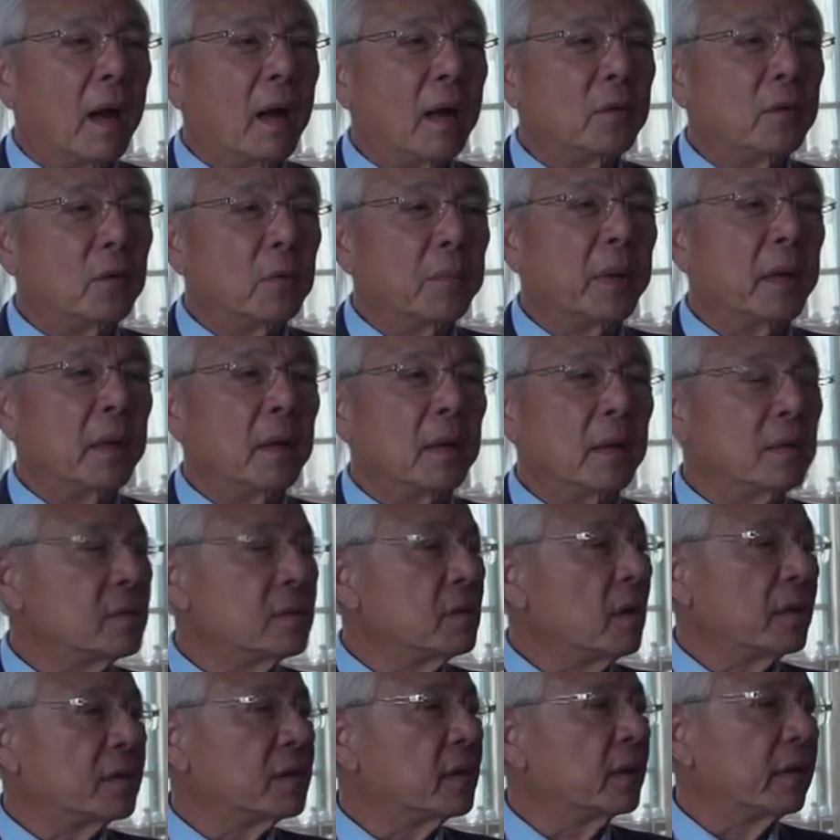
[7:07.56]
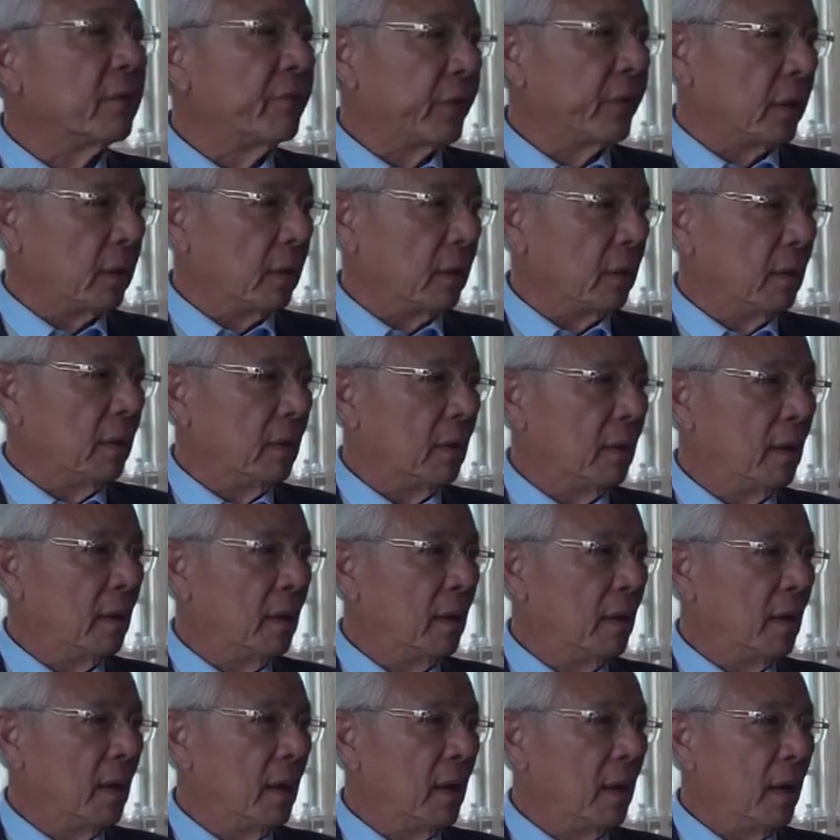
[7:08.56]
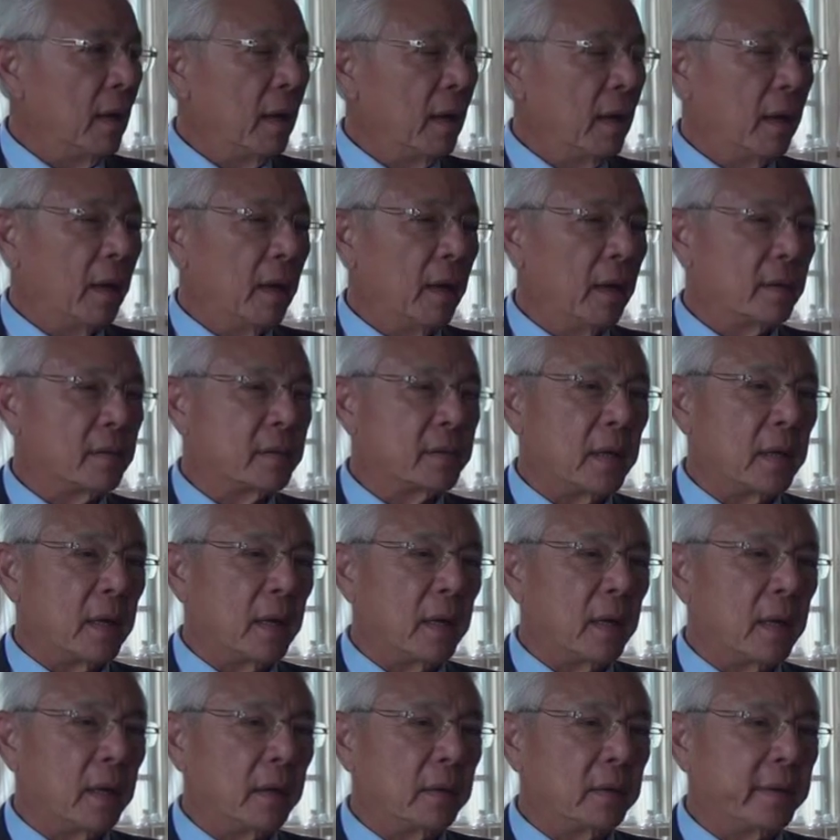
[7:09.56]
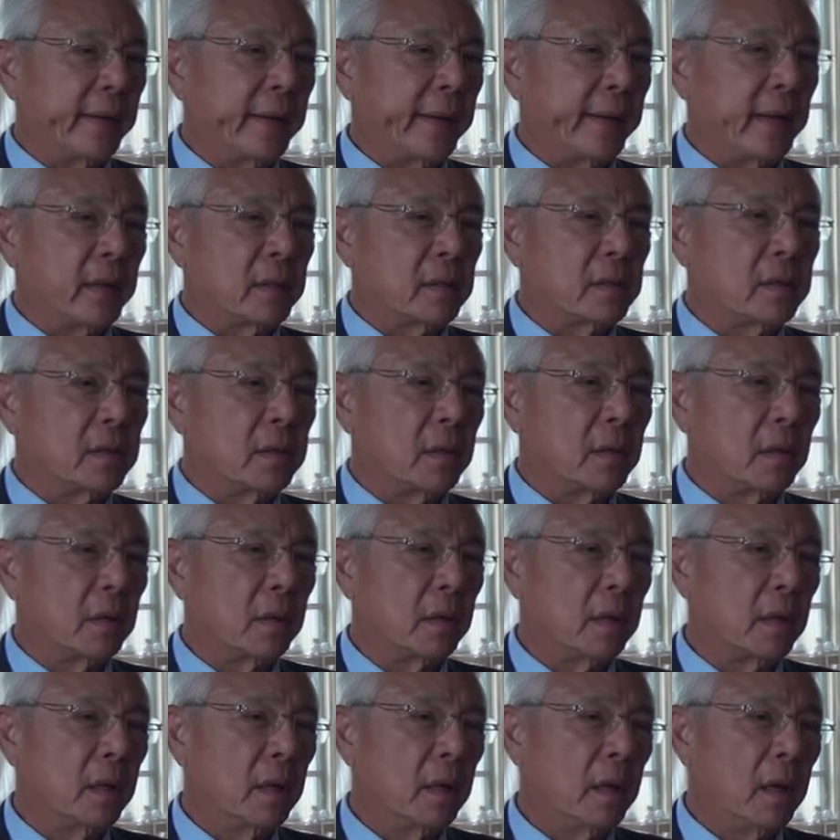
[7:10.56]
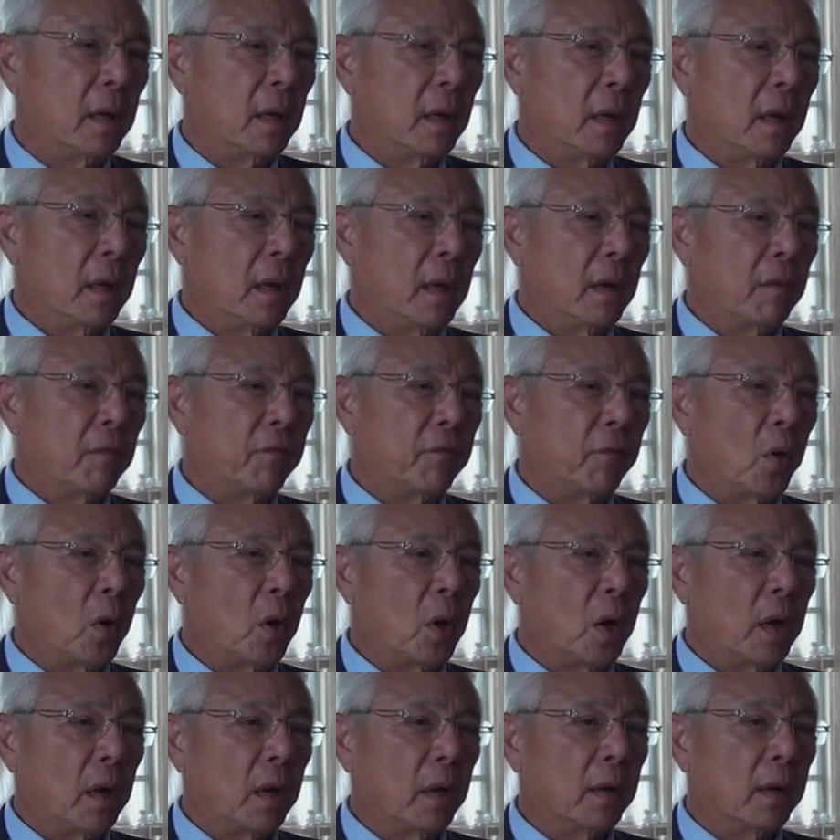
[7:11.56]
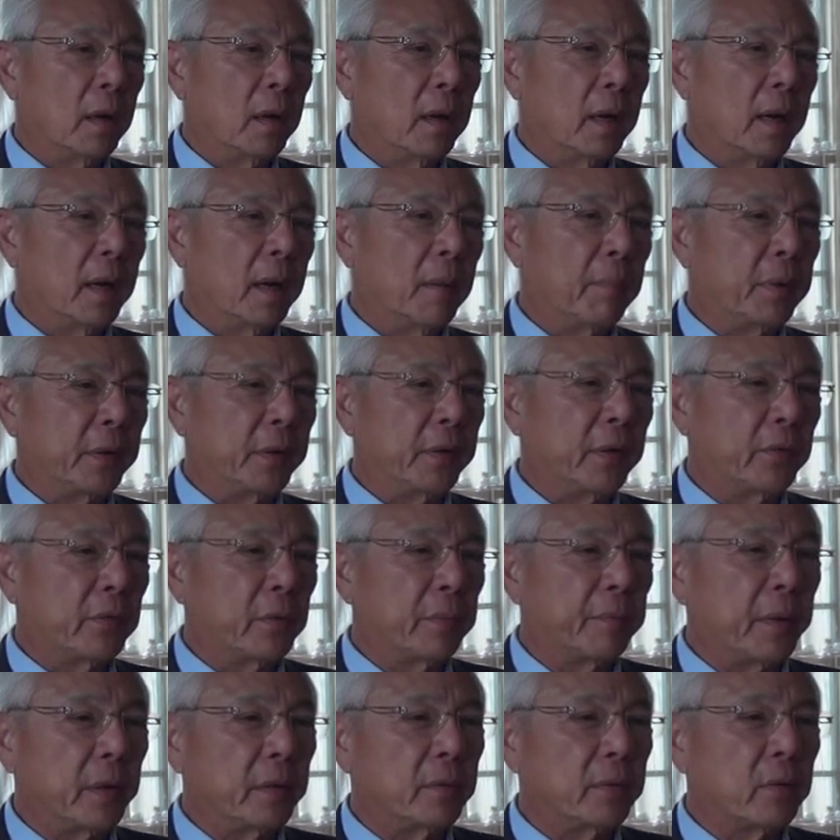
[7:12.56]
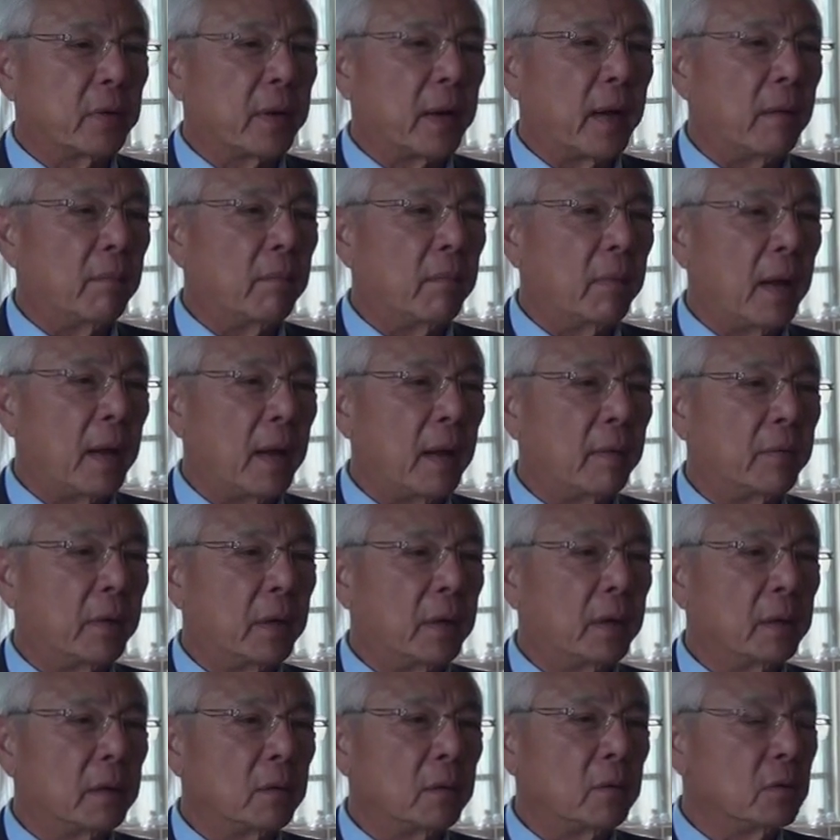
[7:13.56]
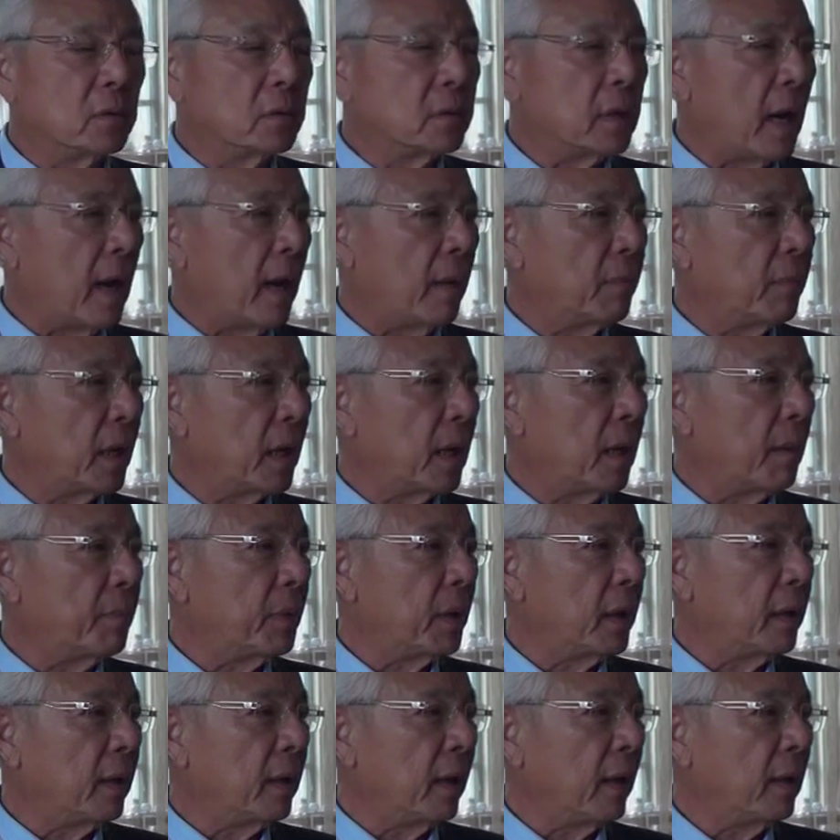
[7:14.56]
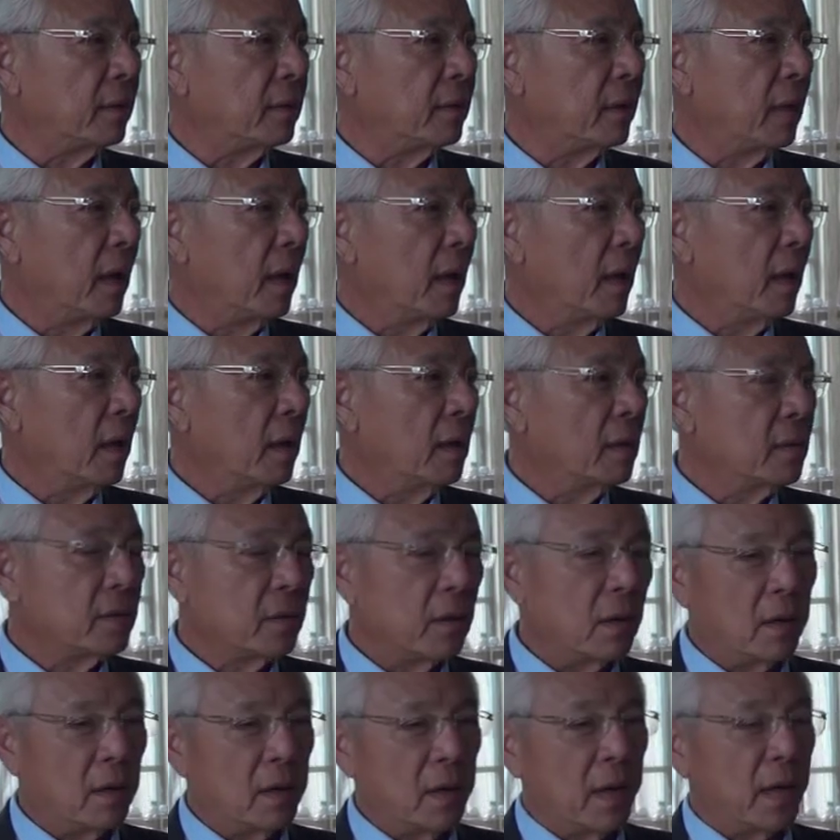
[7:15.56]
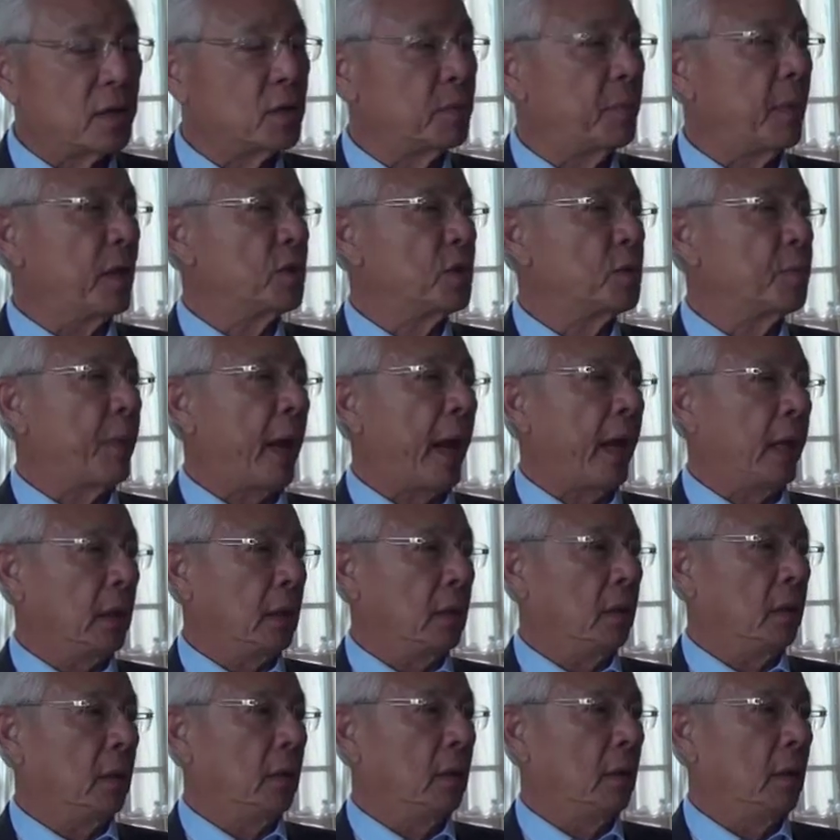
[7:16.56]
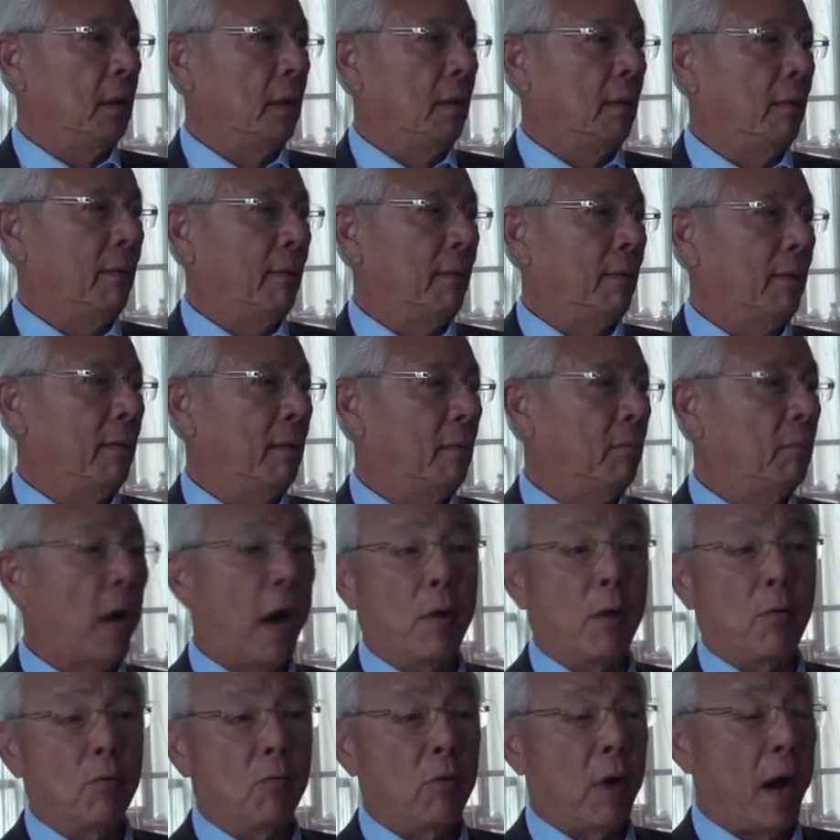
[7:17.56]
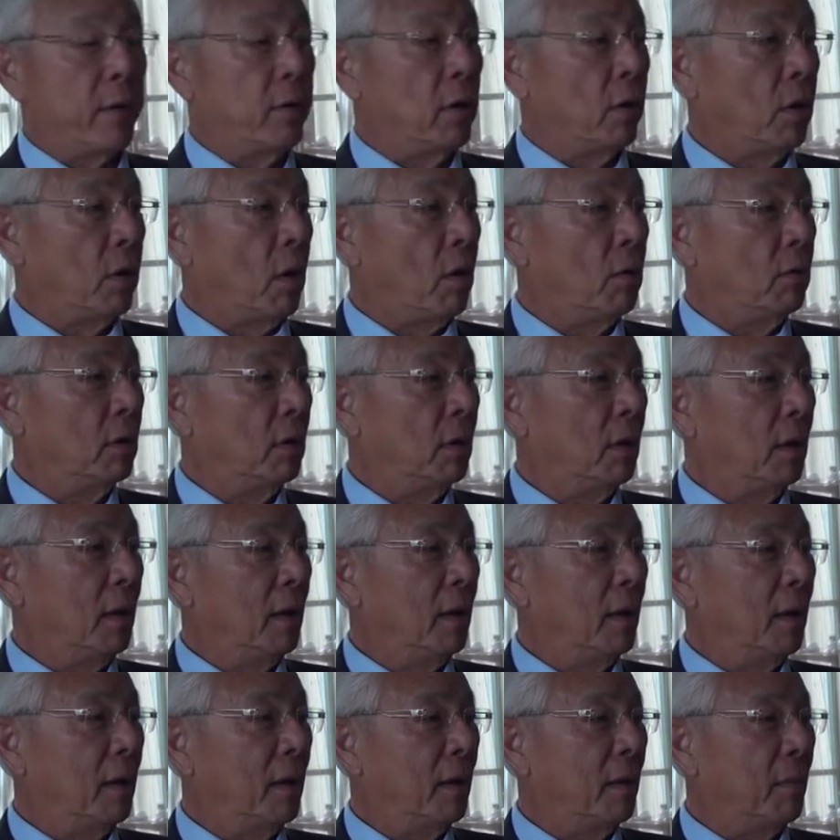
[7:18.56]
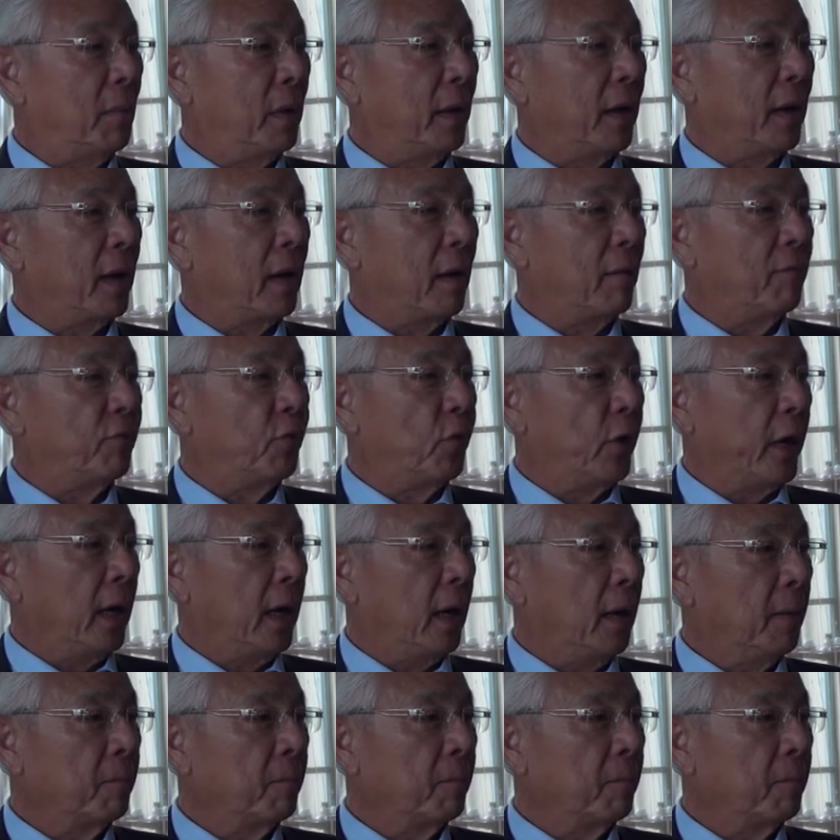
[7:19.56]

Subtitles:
To me, it's not significant. It's tickets for a participant to come have a little good time a couple of days. Expense paid. By who, I don't know. But they come free.